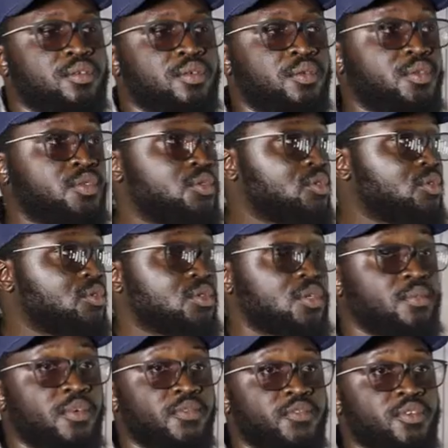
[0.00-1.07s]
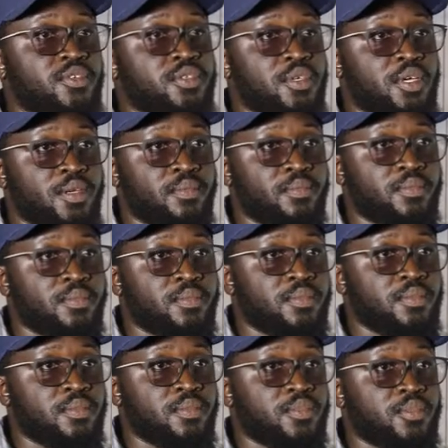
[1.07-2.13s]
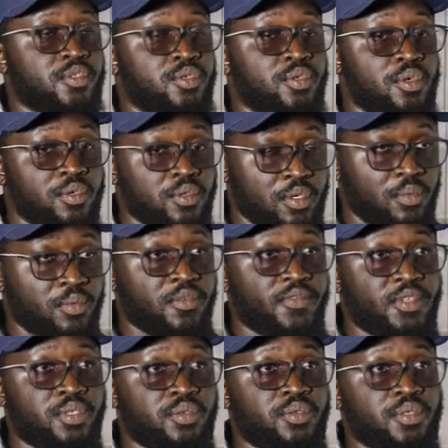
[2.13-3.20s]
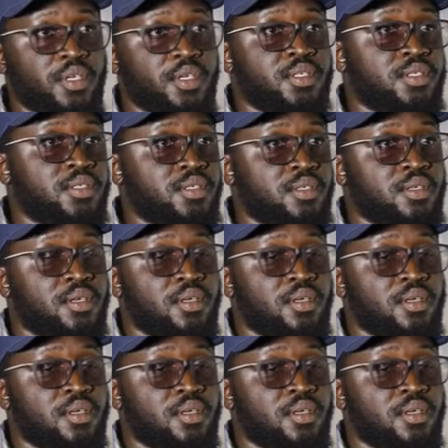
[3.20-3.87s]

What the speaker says: So we took some of those, some of the students,